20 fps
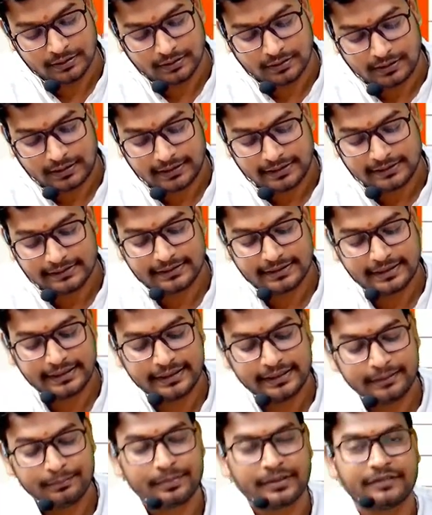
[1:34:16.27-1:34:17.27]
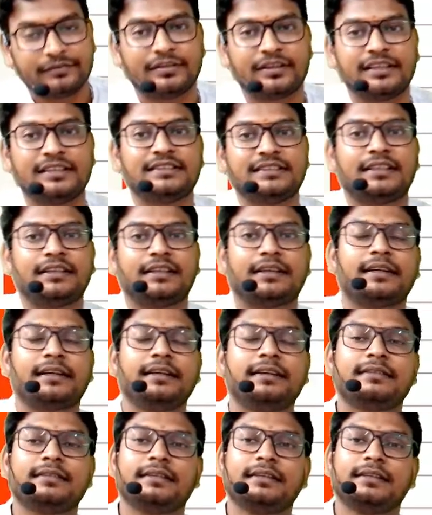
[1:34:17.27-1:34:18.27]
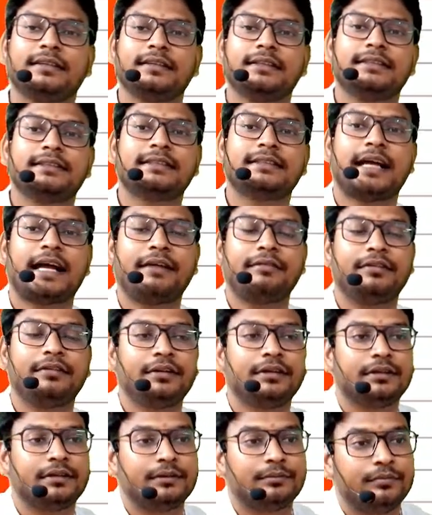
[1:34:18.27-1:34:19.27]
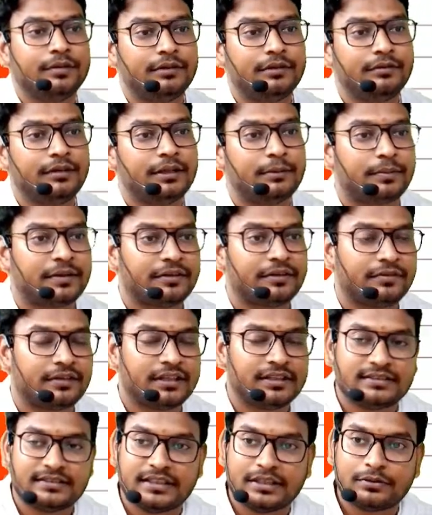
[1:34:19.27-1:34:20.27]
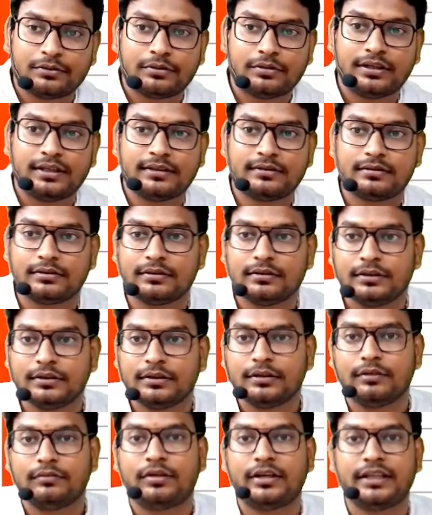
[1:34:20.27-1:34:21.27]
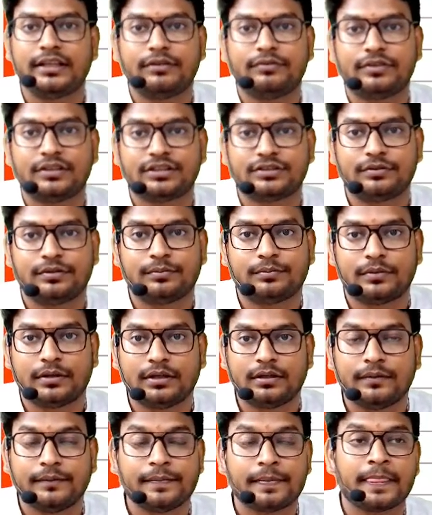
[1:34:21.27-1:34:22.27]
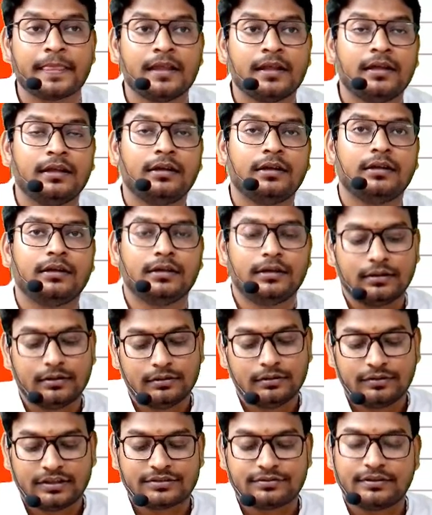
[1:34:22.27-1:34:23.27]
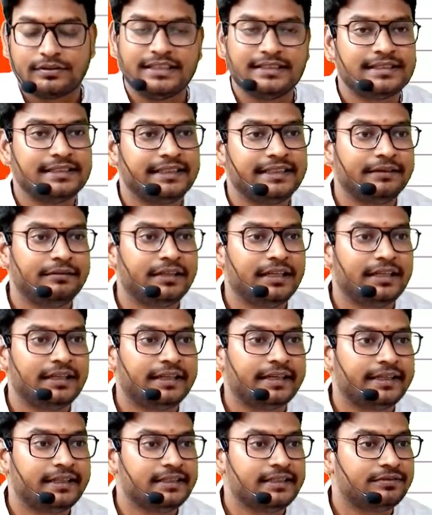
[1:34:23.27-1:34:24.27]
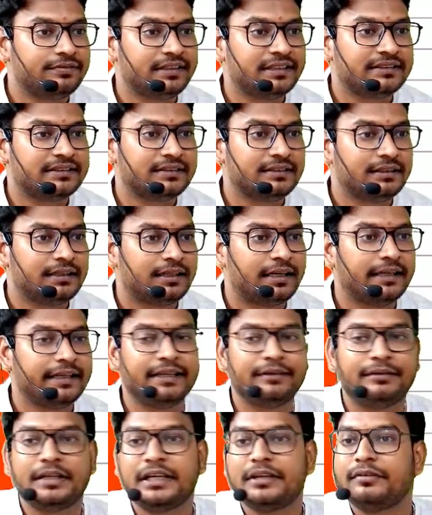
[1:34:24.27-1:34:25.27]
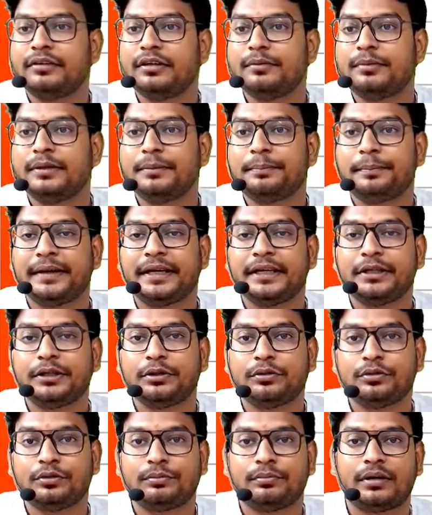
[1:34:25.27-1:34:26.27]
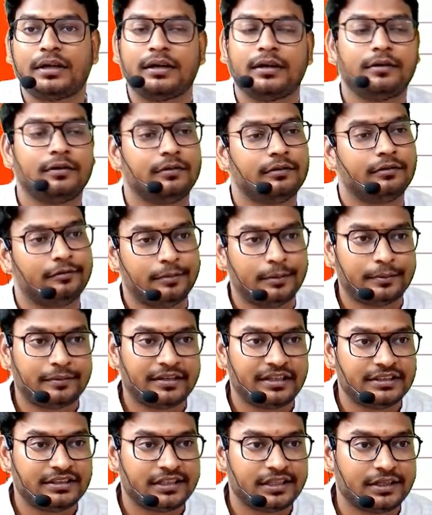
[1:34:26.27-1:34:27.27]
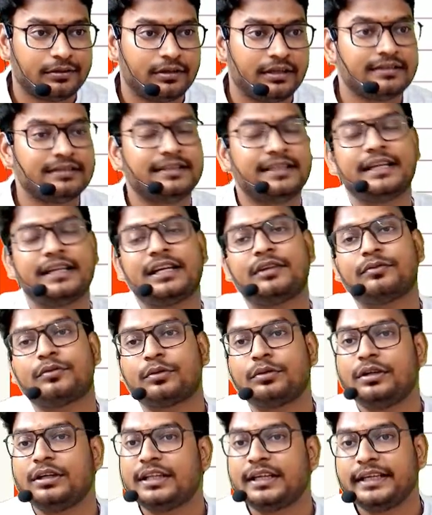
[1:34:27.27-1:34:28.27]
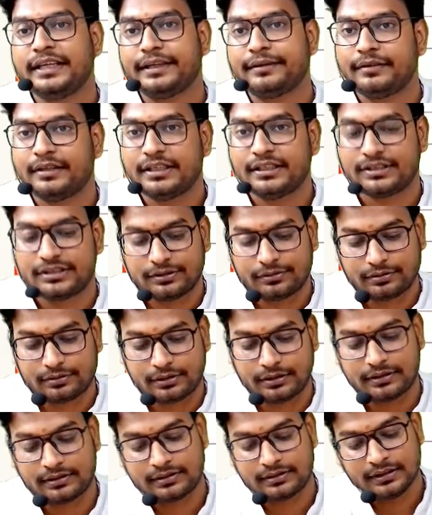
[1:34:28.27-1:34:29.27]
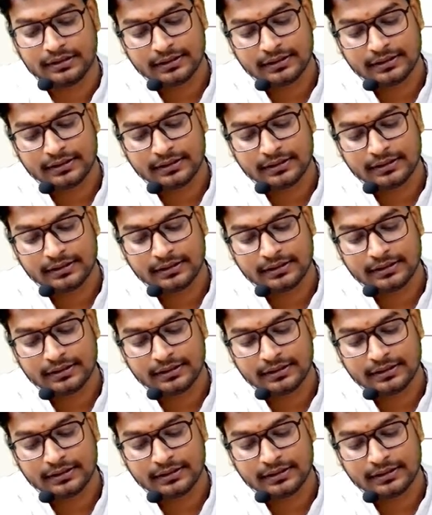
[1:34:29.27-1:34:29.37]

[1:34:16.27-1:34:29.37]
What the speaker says: Is there any preferential rights is having between the preference shareholders? What is the first one ma? First one is a dividend rate is fixed and dividend will be paid to whom ma? Preference shareholders. Then after only the equity shareholders.